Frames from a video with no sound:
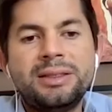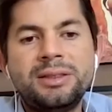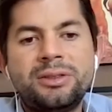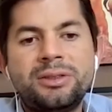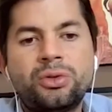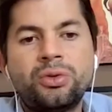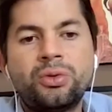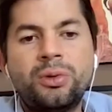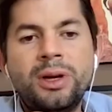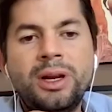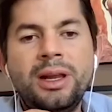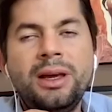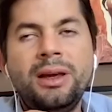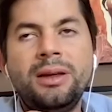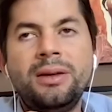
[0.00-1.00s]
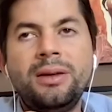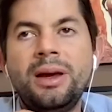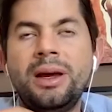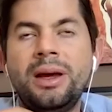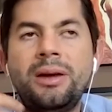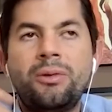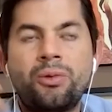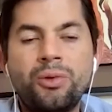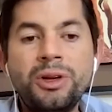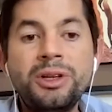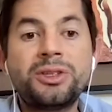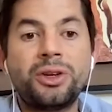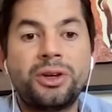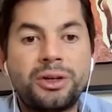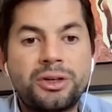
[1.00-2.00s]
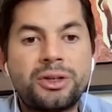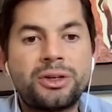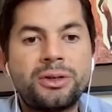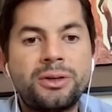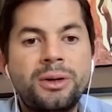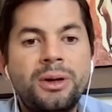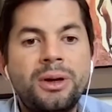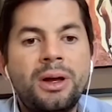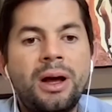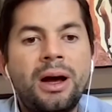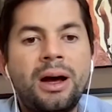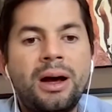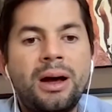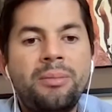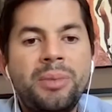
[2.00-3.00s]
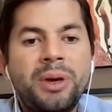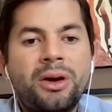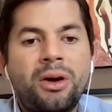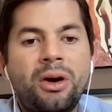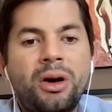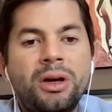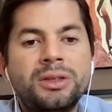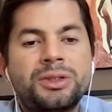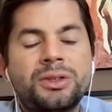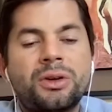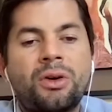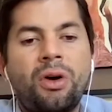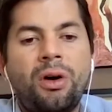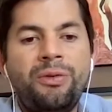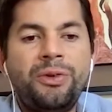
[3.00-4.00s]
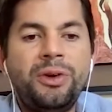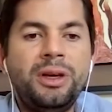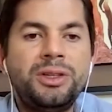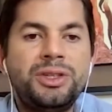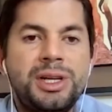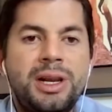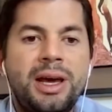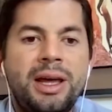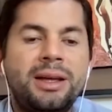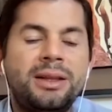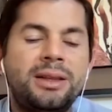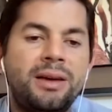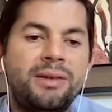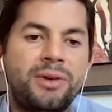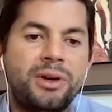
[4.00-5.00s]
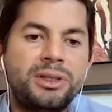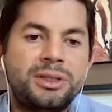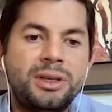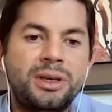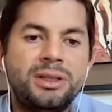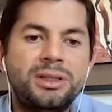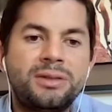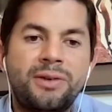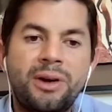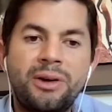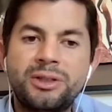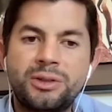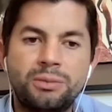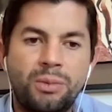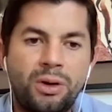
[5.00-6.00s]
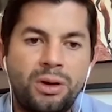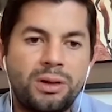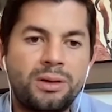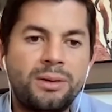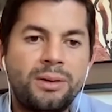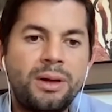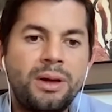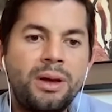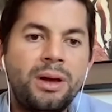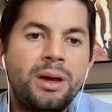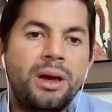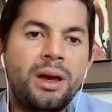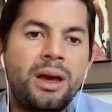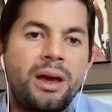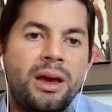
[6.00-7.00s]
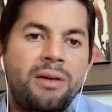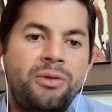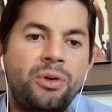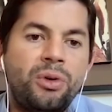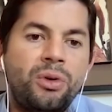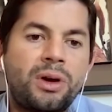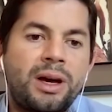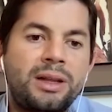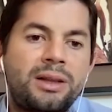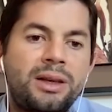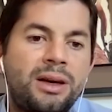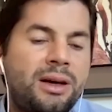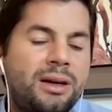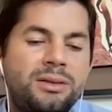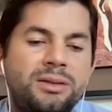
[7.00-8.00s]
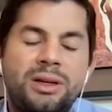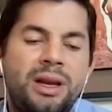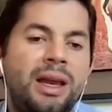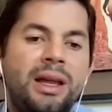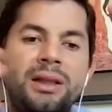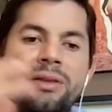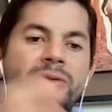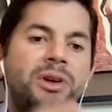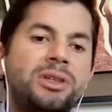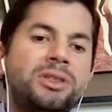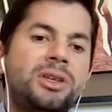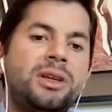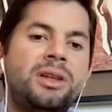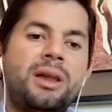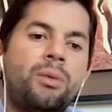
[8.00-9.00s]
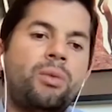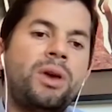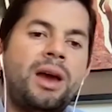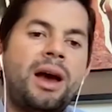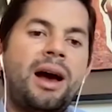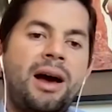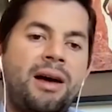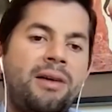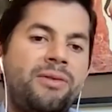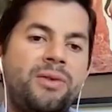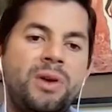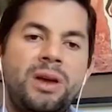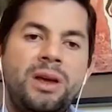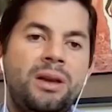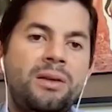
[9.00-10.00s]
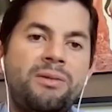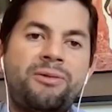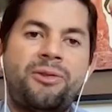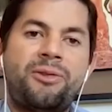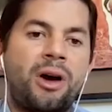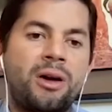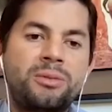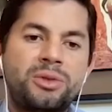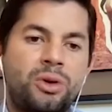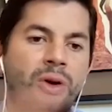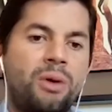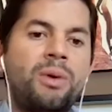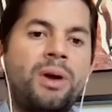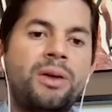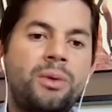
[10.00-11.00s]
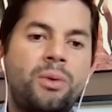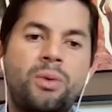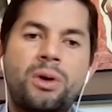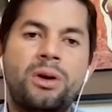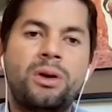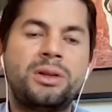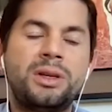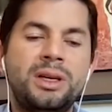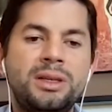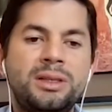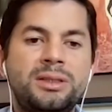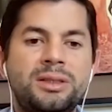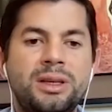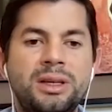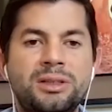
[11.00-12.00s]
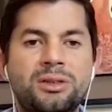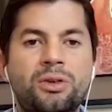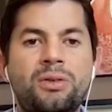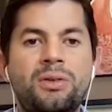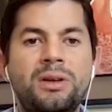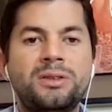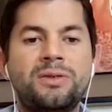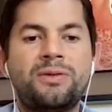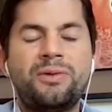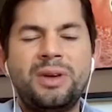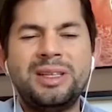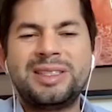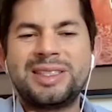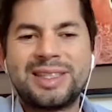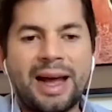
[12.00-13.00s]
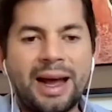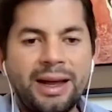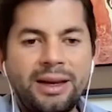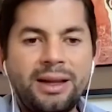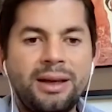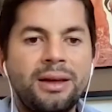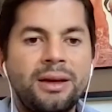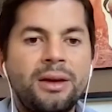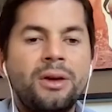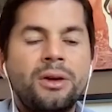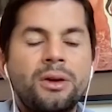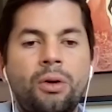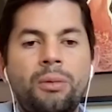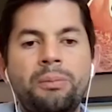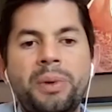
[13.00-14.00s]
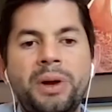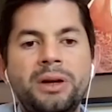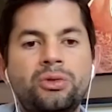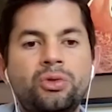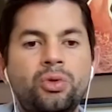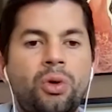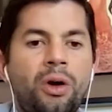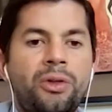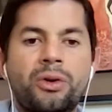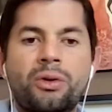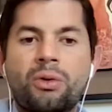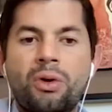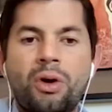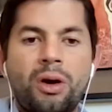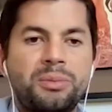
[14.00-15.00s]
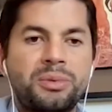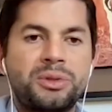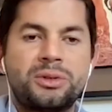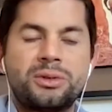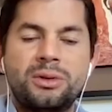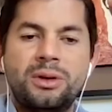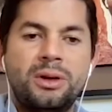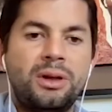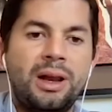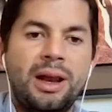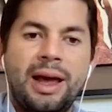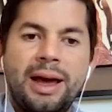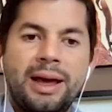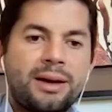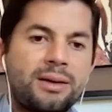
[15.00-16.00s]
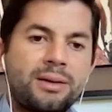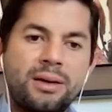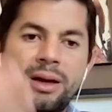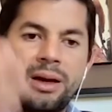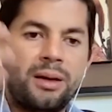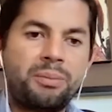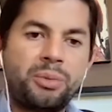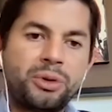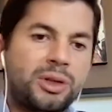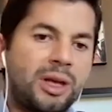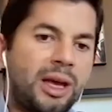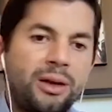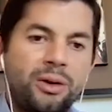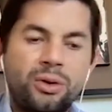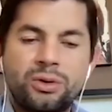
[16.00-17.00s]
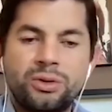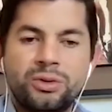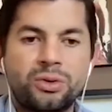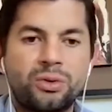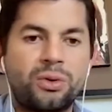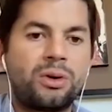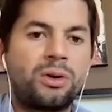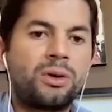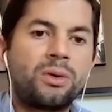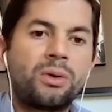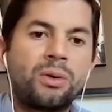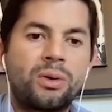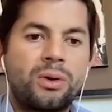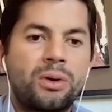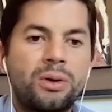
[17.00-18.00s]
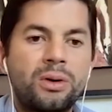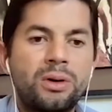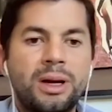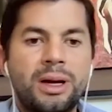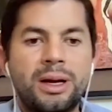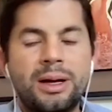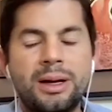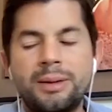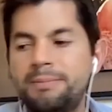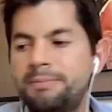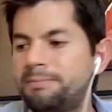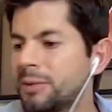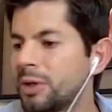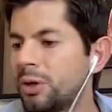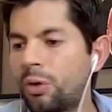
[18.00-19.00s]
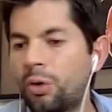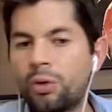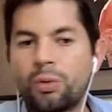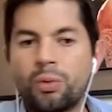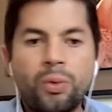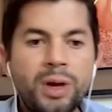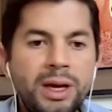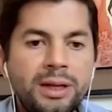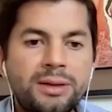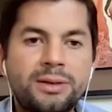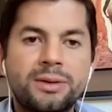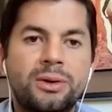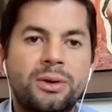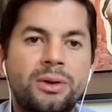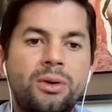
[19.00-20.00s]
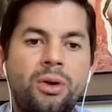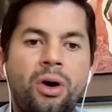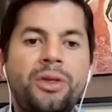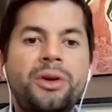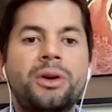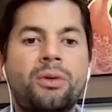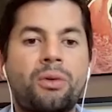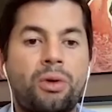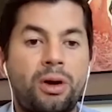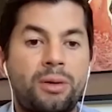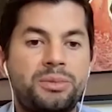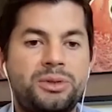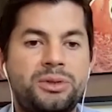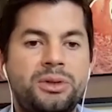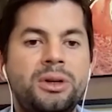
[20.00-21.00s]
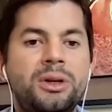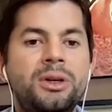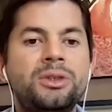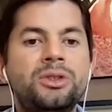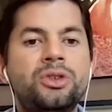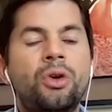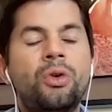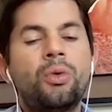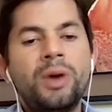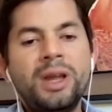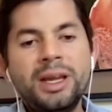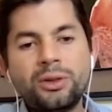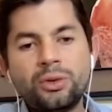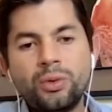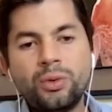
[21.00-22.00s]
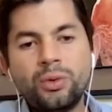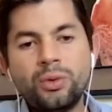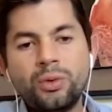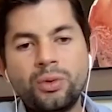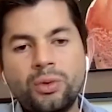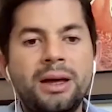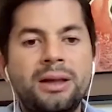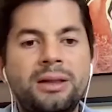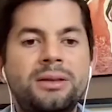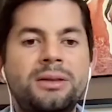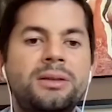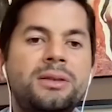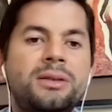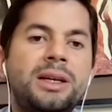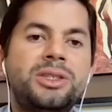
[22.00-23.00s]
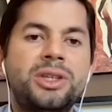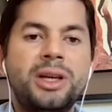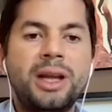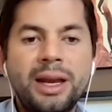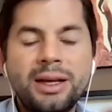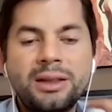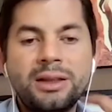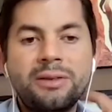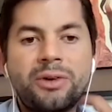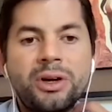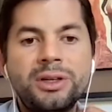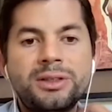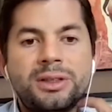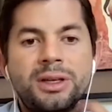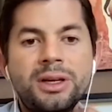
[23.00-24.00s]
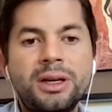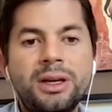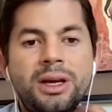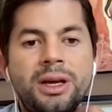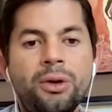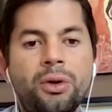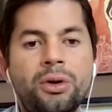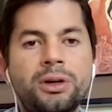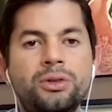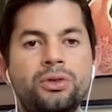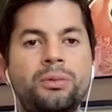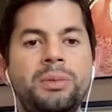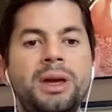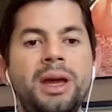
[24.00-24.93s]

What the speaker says: is to really research because coffee genetic diversity is very small. If you look at the genetic diversity that we have in farms all around the world is tiny compared to other crops like potatoes or wheat or other crops. So we need to expand the genetic diversity in order to be